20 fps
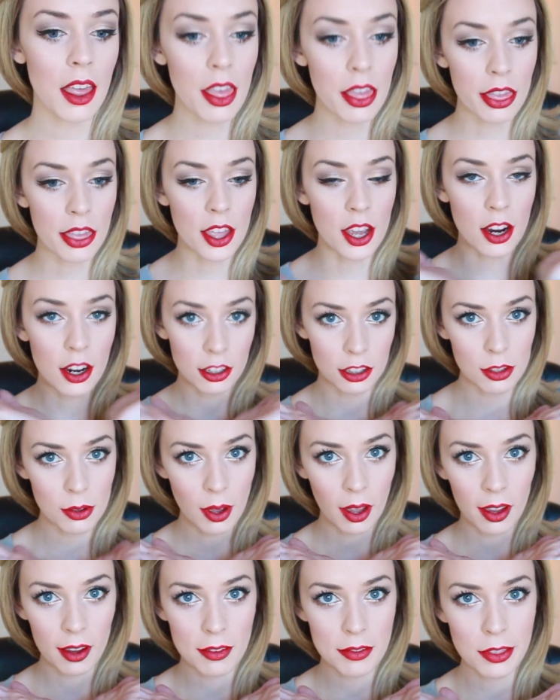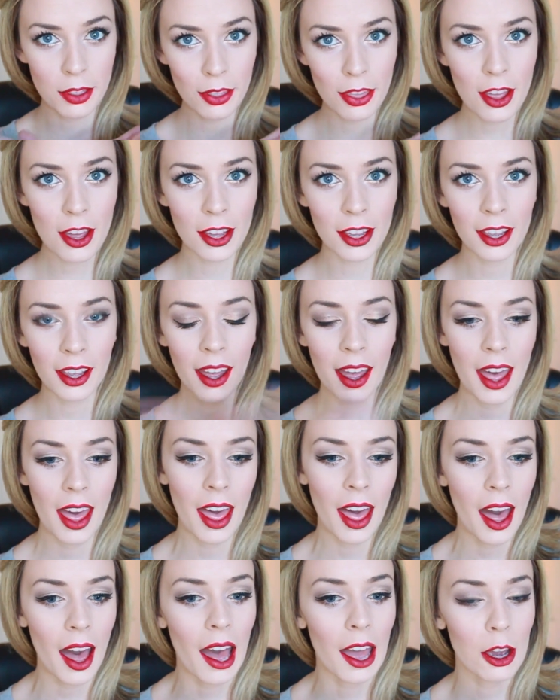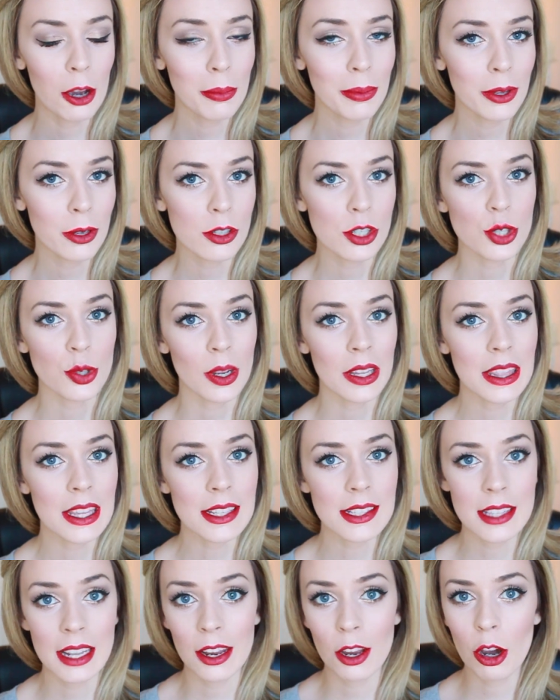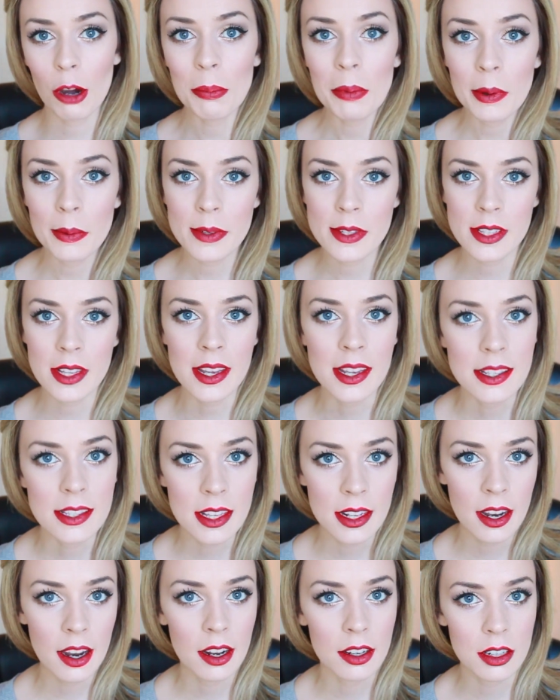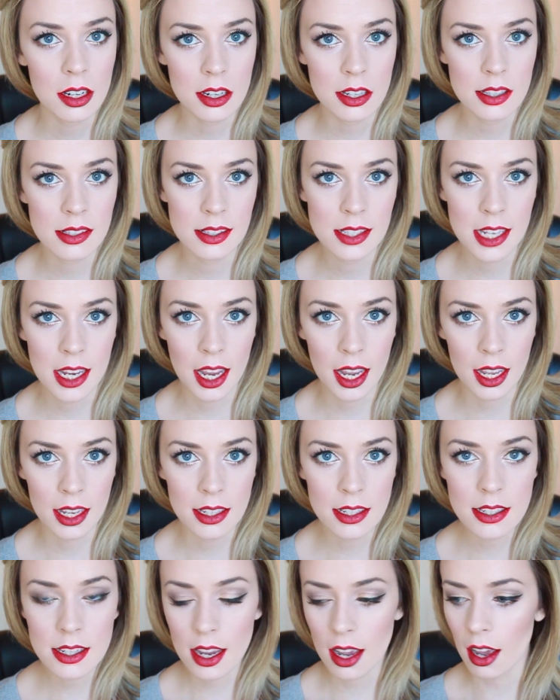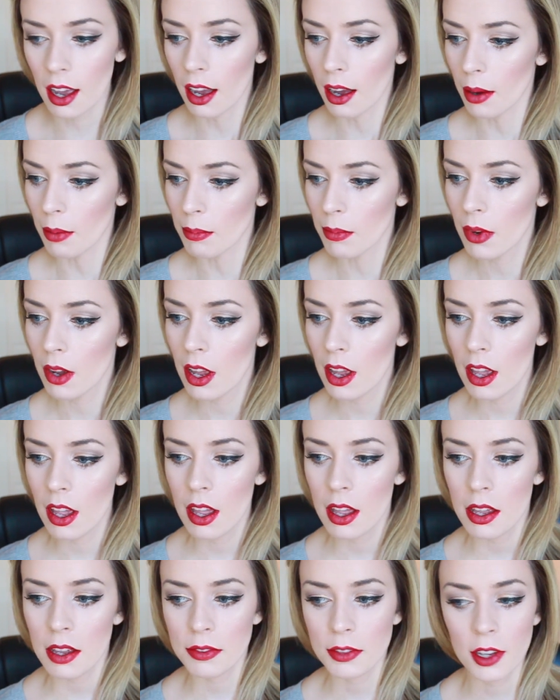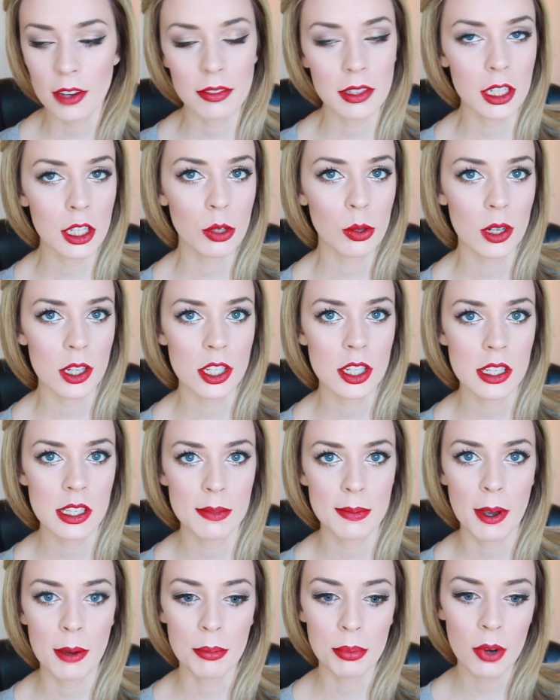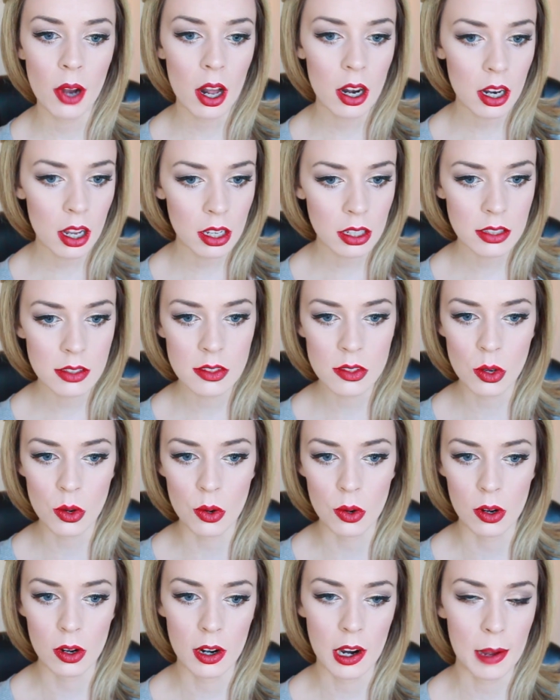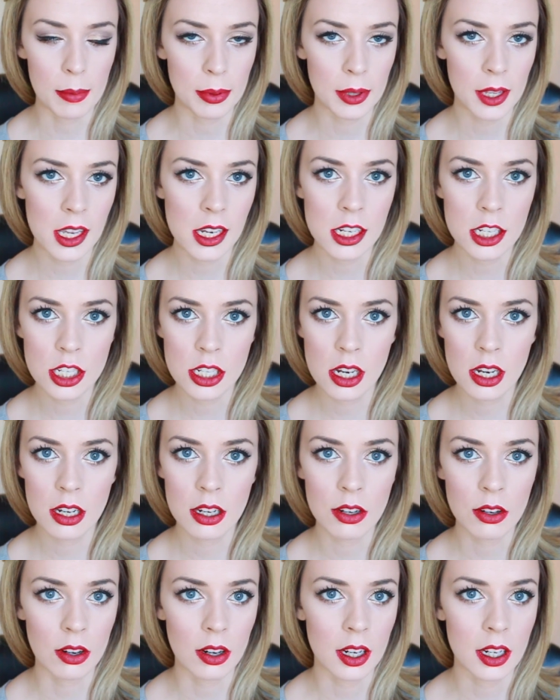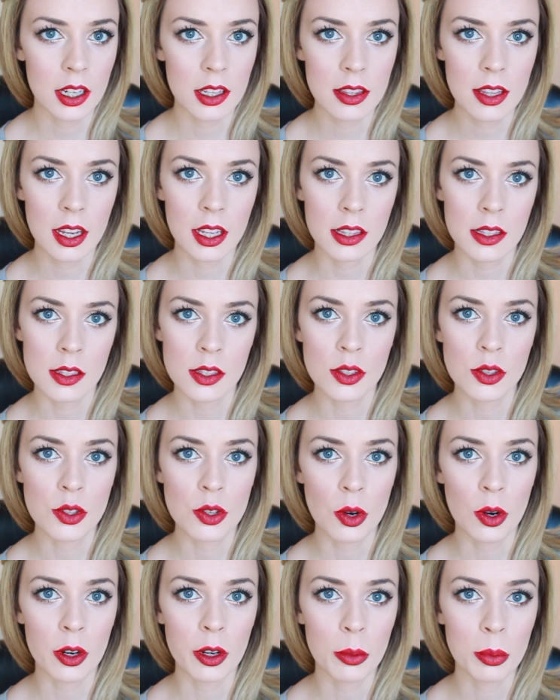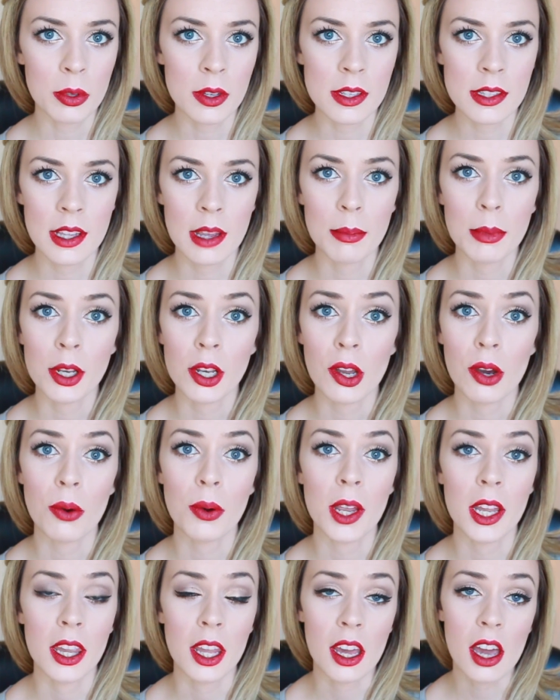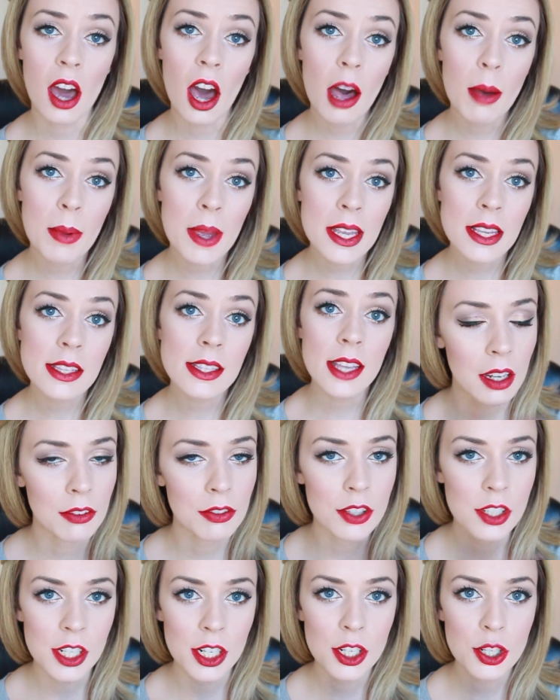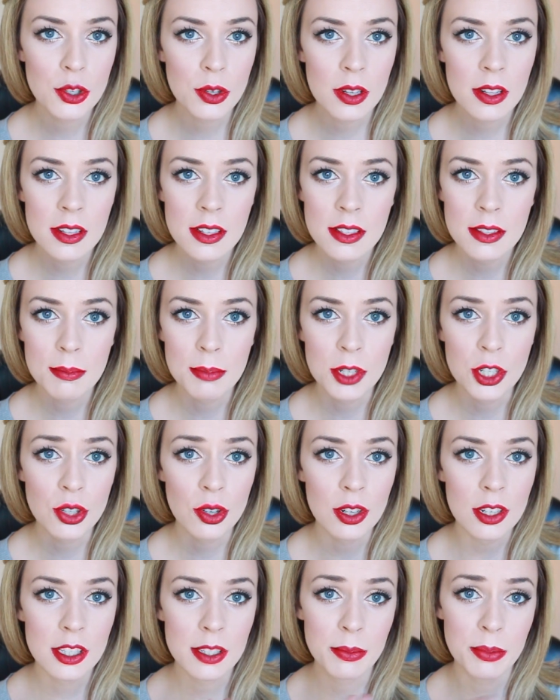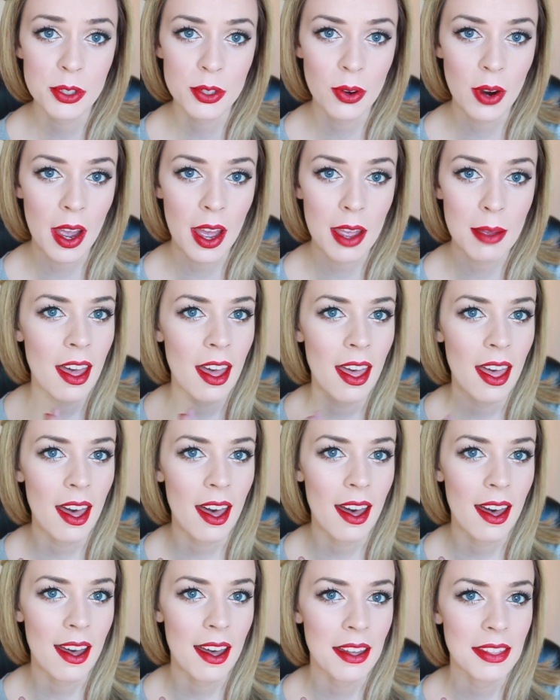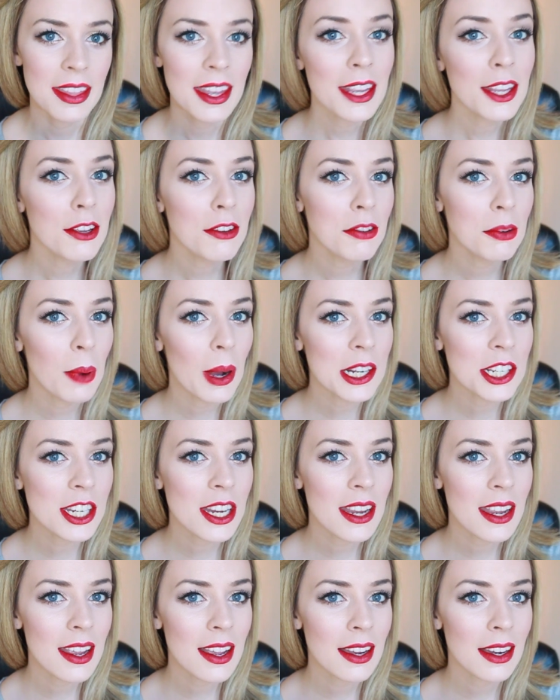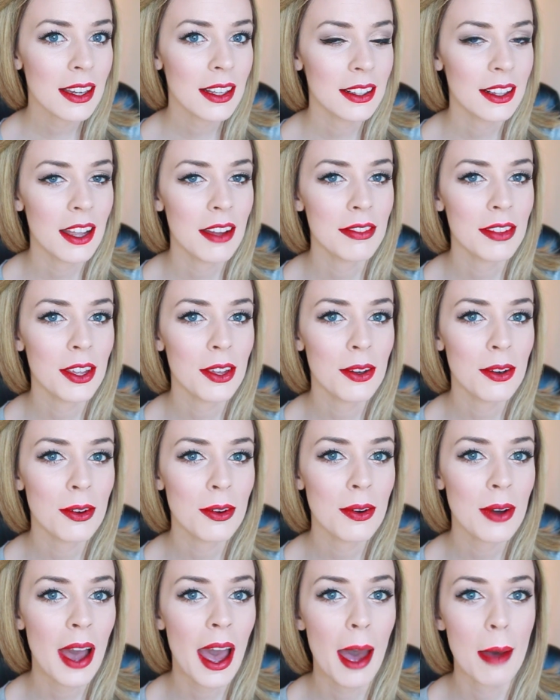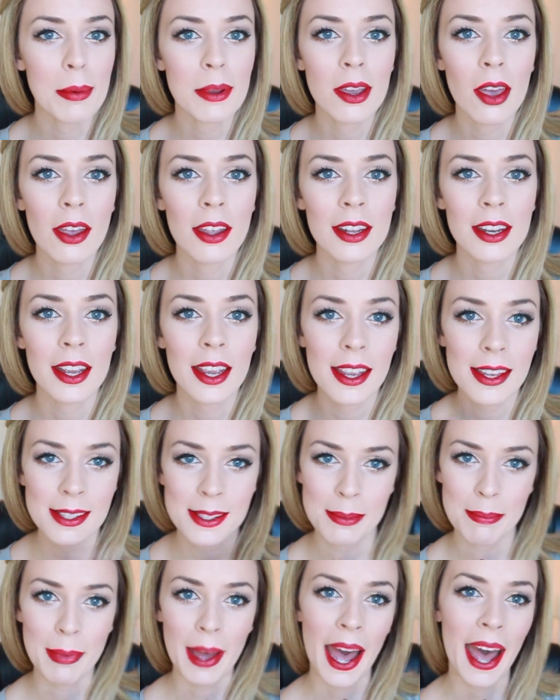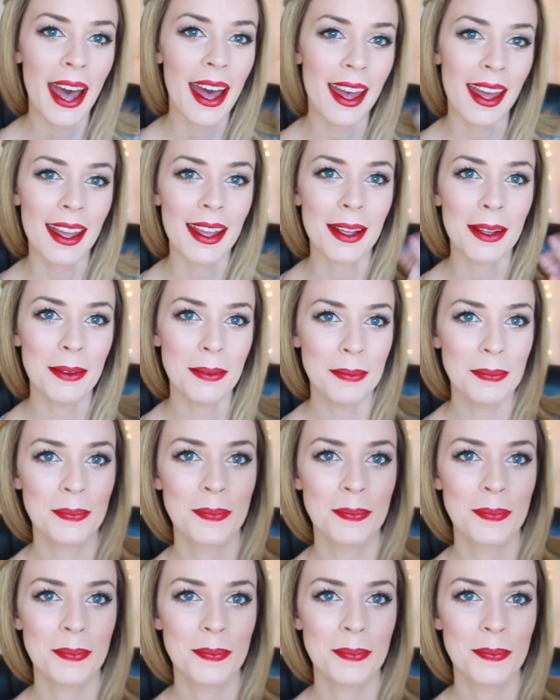There you have the look. I hope you enjoyed this, and I hope it was easy to understand. If you have any questions about products or application or anything in this tutorial, please let me know in the comments. And if you did enjoy this, be sure to subscribe. Thank you for watching. Love you. Happy holidays. Bye.